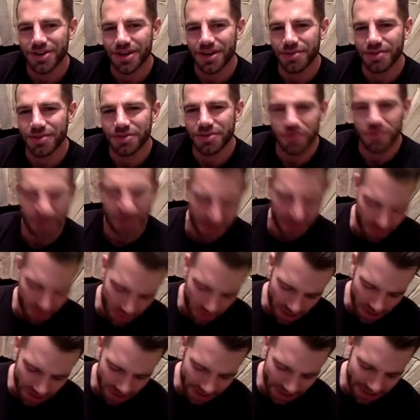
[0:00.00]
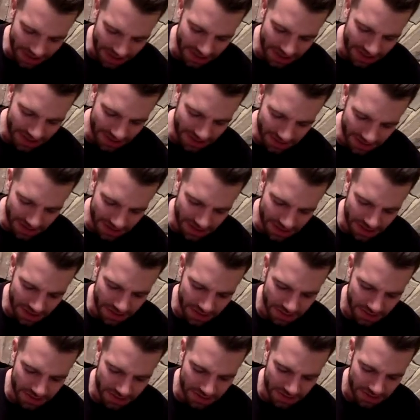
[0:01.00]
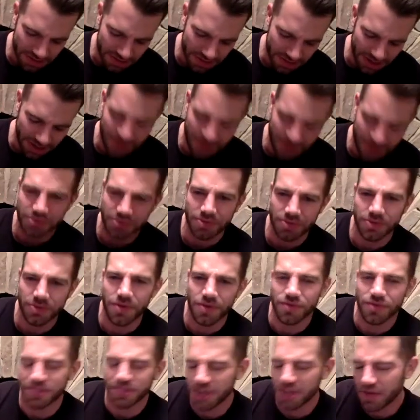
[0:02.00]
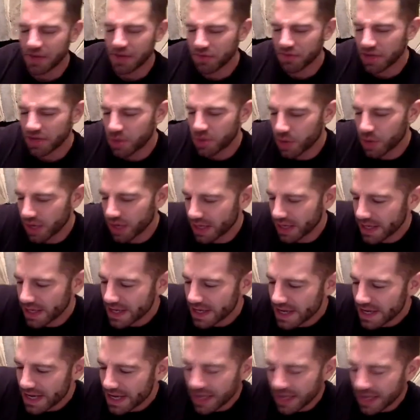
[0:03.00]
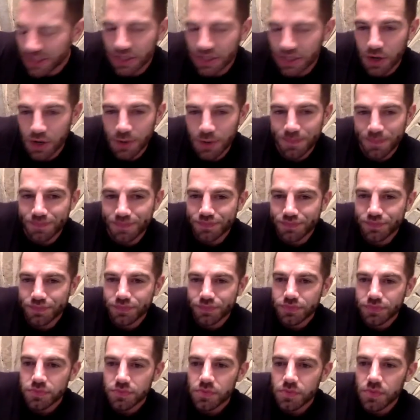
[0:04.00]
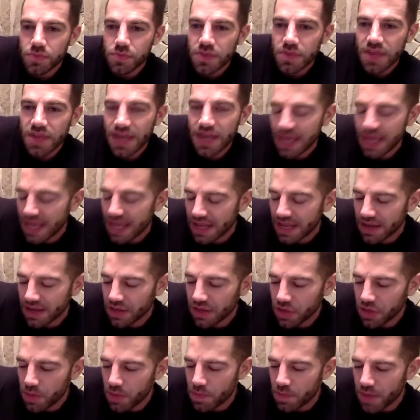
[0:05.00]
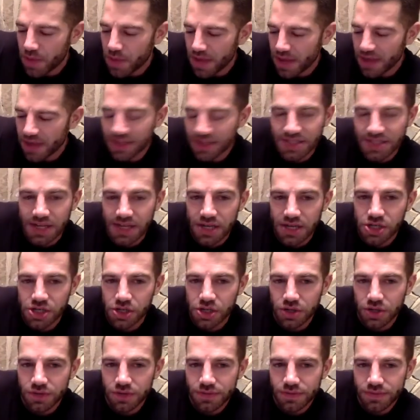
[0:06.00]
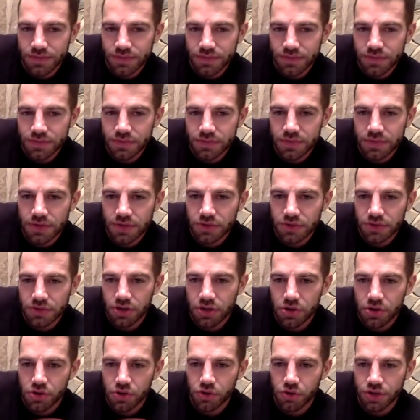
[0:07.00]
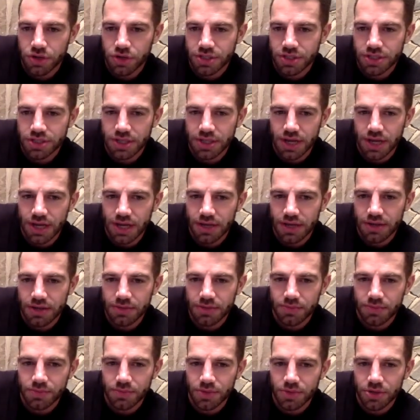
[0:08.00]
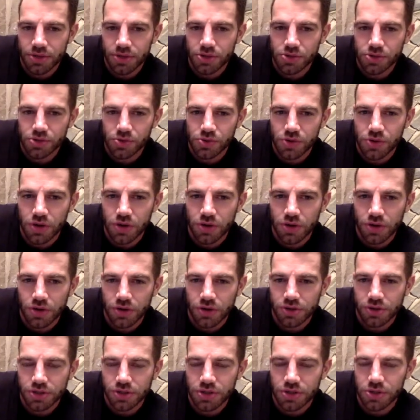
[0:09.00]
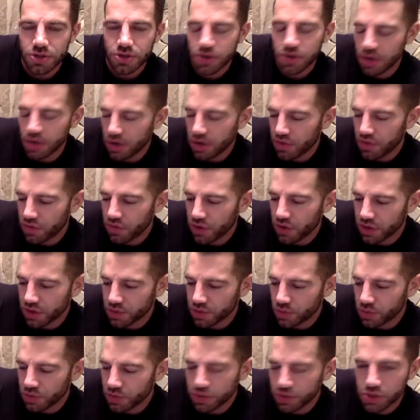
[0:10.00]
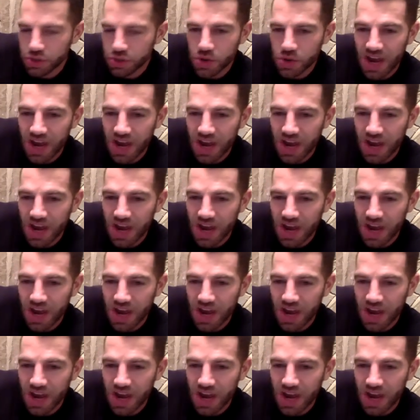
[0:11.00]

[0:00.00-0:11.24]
I was thinking, this is obviously going really quick. So in the bin section, there is no Chris, mate, my usual co-host. So you can go first. What do you